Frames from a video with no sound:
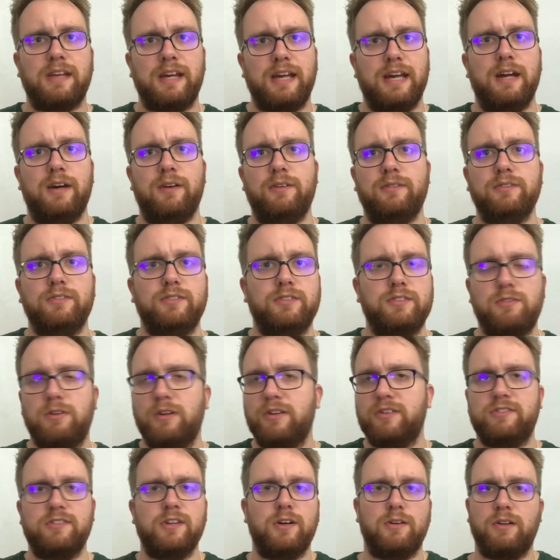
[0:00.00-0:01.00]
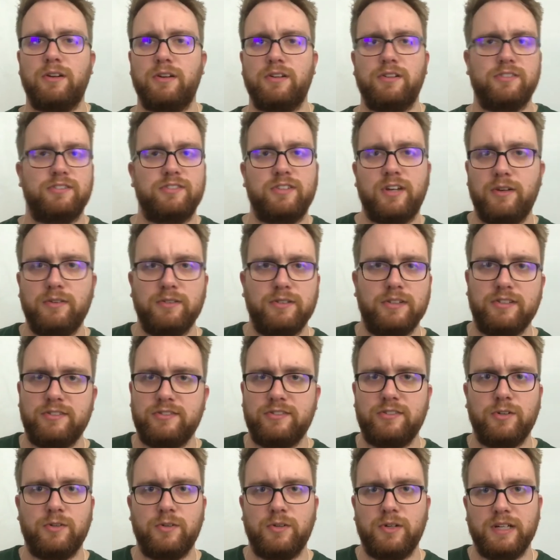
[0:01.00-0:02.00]
how Chris Nolan has told this
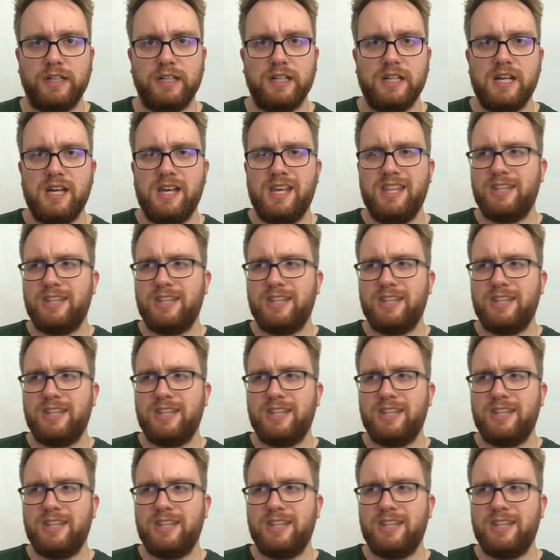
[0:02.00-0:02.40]
story.